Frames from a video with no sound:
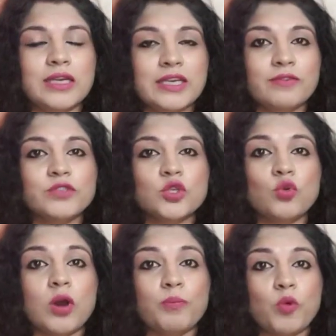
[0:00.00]
gives
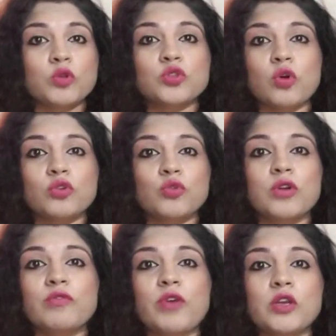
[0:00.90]
you a
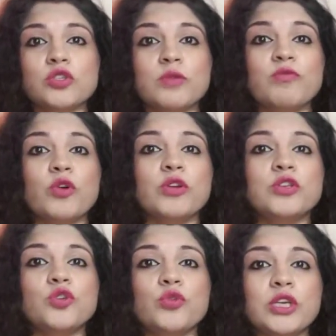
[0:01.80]
postdoctoral fellowship for a
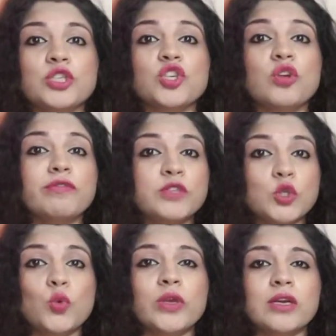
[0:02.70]
duration of
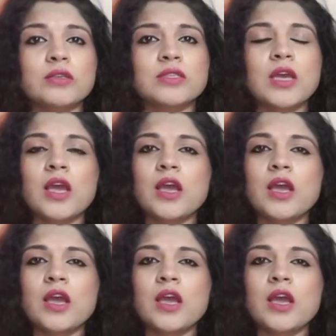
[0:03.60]
2 years.